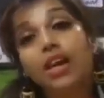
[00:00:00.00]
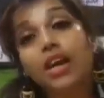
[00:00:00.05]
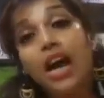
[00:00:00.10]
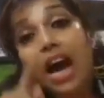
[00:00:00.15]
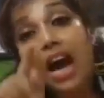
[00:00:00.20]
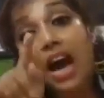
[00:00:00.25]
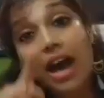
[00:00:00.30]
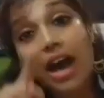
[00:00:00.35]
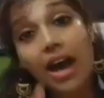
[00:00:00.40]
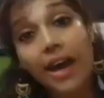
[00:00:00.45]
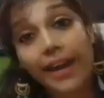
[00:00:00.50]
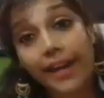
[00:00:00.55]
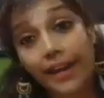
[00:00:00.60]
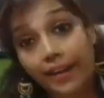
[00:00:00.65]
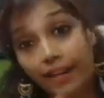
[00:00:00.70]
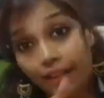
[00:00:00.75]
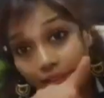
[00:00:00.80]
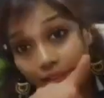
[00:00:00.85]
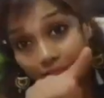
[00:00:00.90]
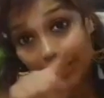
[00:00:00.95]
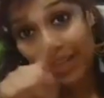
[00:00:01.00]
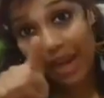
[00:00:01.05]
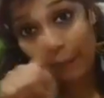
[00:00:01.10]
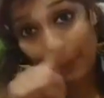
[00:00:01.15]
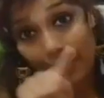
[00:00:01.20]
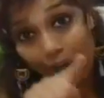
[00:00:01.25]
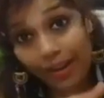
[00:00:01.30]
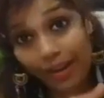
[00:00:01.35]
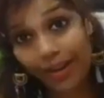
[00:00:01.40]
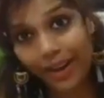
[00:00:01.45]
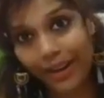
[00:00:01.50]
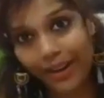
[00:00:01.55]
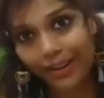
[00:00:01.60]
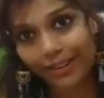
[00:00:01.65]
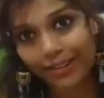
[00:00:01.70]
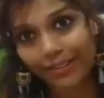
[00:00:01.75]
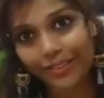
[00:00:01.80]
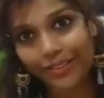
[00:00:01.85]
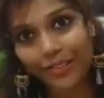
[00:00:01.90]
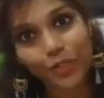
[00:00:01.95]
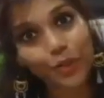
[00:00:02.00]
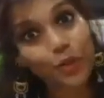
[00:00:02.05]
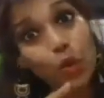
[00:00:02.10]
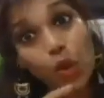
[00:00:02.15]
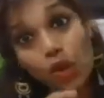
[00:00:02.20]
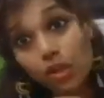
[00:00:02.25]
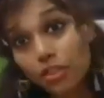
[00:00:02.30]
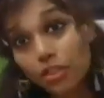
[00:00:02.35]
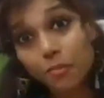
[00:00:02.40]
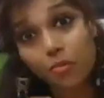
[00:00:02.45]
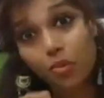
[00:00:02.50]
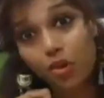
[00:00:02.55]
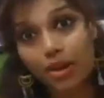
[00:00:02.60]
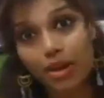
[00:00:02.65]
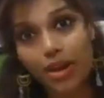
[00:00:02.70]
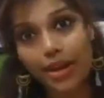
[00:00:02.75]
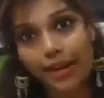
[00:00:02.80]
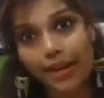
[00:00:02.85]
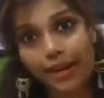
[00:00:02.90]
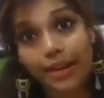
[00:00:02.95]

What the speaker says: I, capital I, not small I.